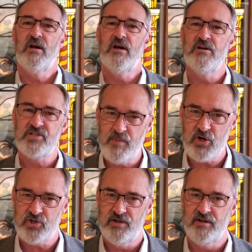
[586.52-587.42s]

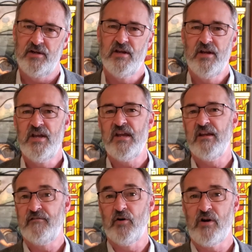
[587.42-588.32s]
especially
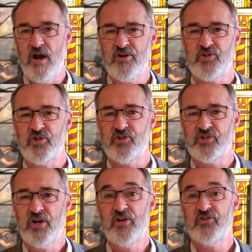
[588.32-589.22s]
if your
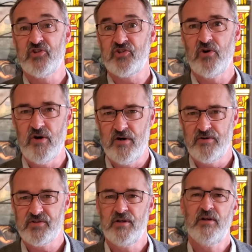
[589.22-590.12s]
conscience
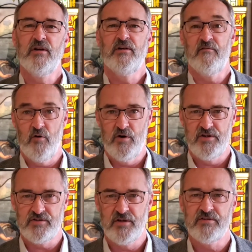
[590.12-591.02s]
discerns, for
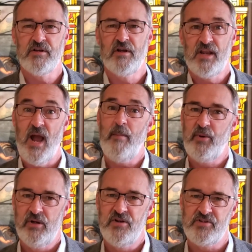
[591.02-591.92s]
instance,
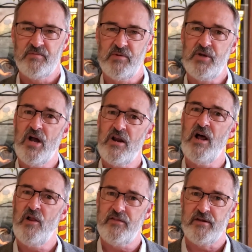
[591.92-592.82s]
capitalism to be
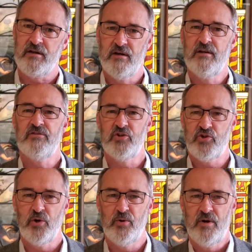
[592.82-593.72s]
unhealthy to
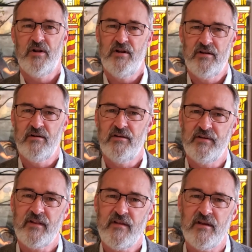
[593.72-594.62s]
children and other
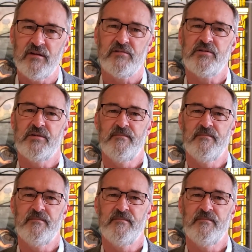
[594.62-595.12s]
living things.